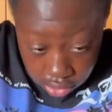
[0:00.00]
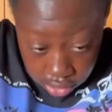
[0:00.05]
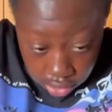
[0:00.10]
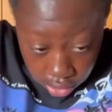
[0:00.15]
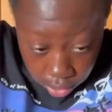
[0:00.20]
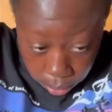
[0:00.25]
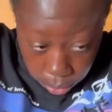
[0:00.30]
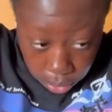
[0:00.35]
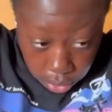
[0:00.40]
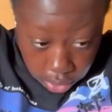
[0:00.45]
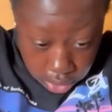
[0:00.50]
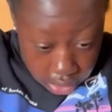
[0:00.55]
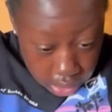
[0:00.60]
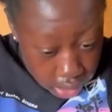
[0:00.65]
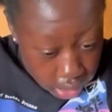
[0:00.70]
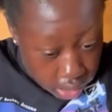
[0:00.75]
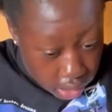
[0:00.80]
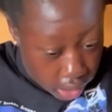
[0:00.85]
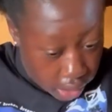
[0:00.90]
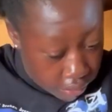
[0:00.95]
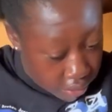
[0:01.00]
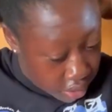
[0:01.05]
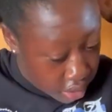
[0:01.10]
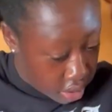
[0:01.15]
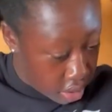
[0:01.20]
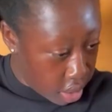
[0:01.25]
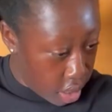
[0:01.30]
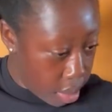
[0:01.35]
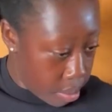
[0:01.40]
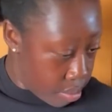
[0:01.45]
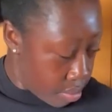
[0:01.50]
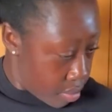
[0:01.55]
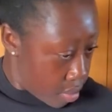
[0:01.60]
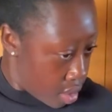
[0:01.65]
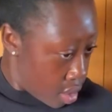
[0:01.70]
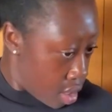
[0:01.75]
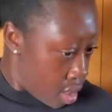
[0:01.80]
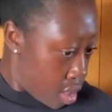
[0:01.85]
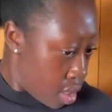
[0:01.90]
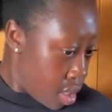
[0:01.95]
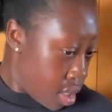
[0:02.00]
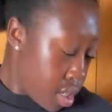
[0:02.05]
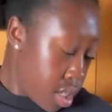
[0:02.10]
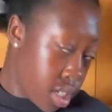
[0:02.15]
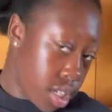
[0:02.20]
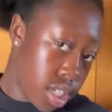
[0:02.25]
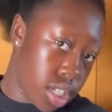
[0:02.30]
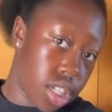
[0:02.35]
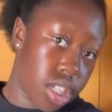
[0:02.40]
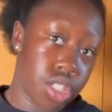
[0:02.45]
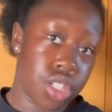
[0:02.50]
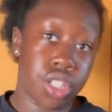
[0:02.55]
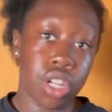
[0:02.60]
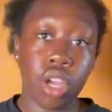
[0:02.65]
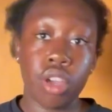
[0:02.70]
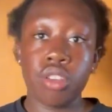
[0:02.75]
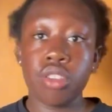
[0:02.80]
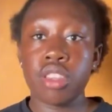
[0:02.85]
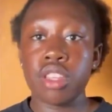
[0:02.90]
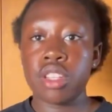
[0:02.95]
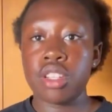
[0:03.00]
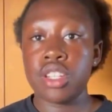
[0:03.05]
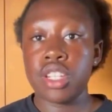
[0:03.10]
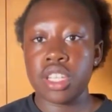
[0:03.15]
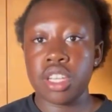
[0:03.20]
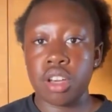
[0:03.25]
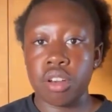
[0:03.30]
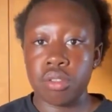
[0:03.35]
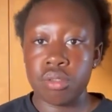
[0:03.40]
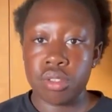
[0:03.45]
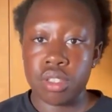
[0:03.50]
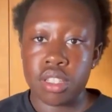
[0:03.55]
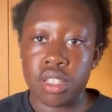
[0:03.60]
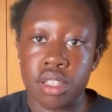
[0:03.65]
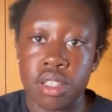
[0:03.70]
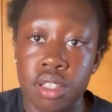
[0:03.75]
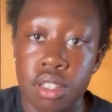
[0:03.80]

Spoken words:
I'm gonna clean everything up and show you the geodes.